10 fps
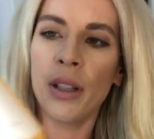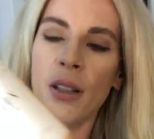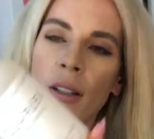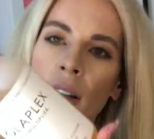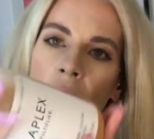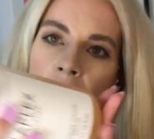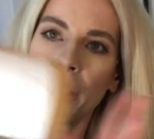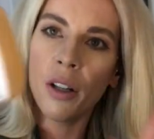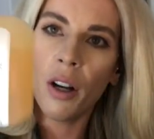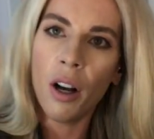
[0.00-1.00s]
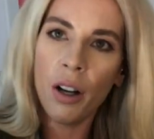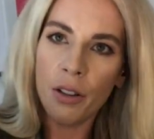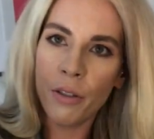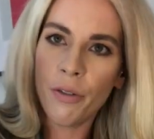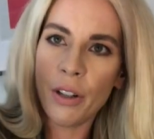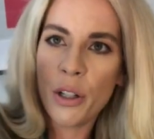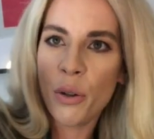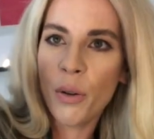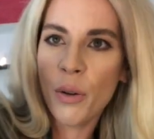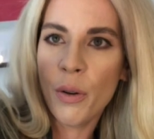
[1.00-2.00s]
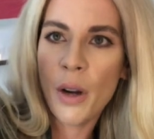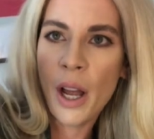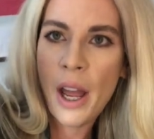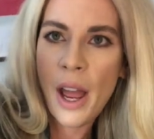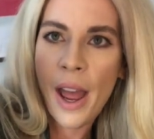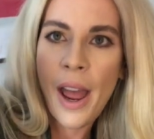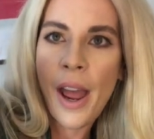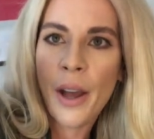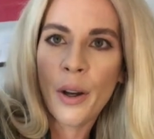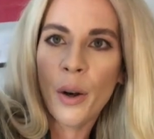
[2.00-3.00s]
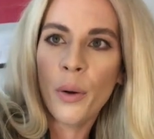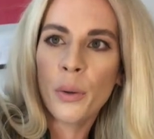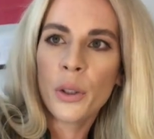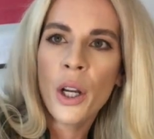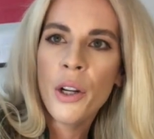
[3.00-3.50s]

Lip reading: This is like artificial hair gold.